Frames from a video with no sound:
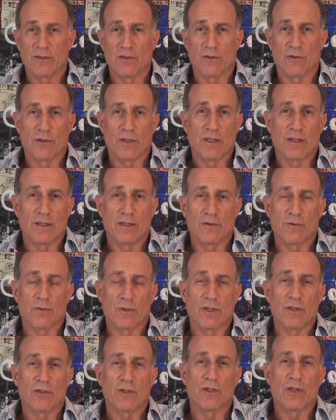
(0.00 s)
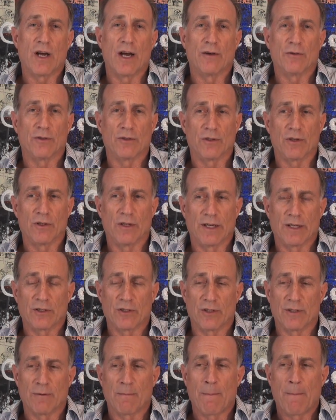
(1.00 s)
So this was his childhood
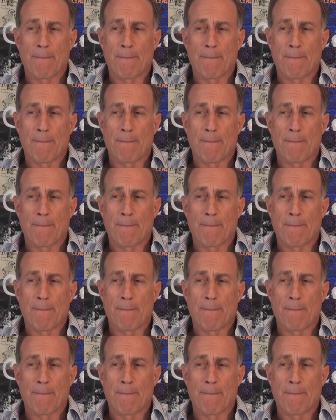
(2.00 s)
collection.